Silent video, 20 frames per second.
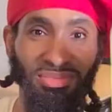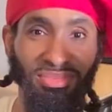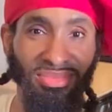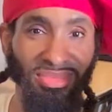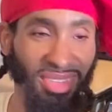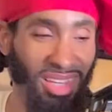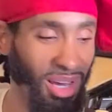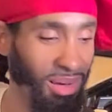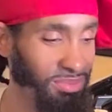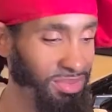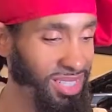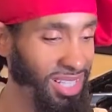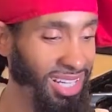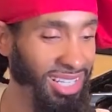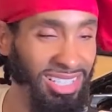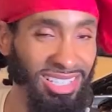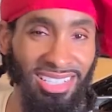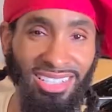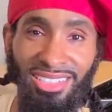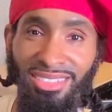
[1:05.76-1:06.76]
I'm
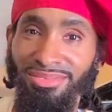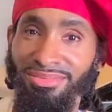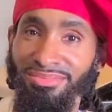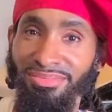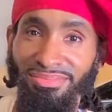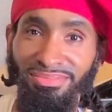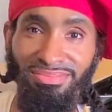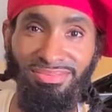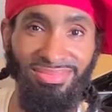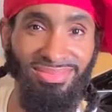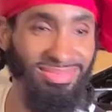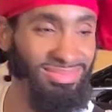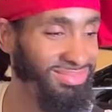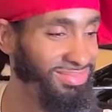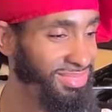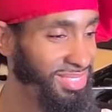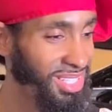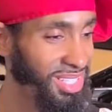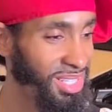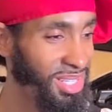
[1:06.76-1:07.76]
telling you,
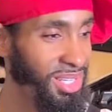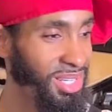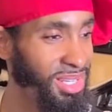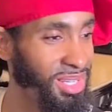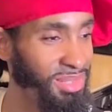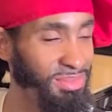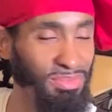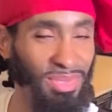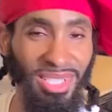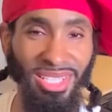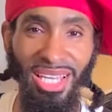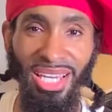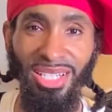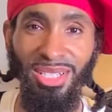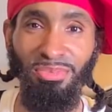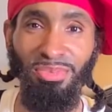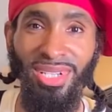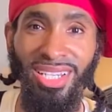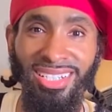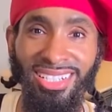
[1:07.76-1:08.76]
put that
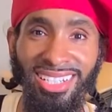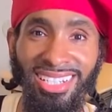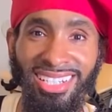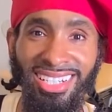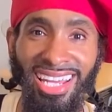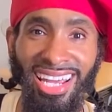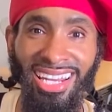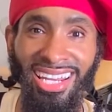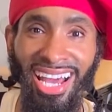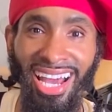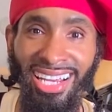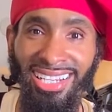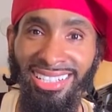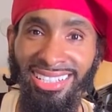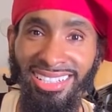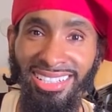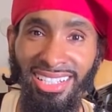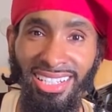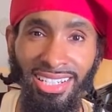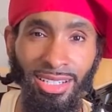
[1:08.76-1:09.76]
Splenda in that
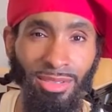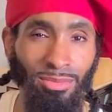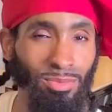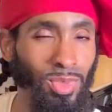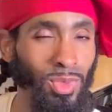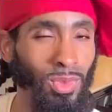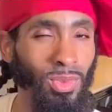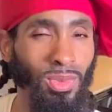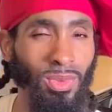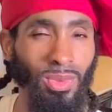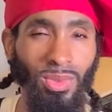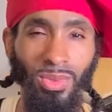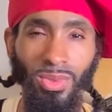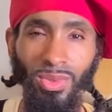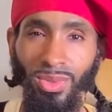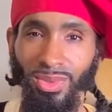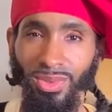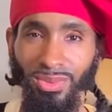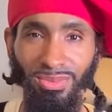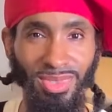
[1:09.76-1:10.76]
iced tea.
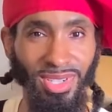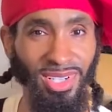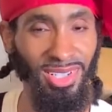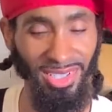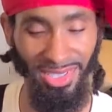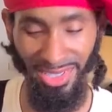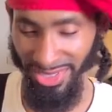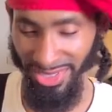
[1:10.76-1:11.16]
Good.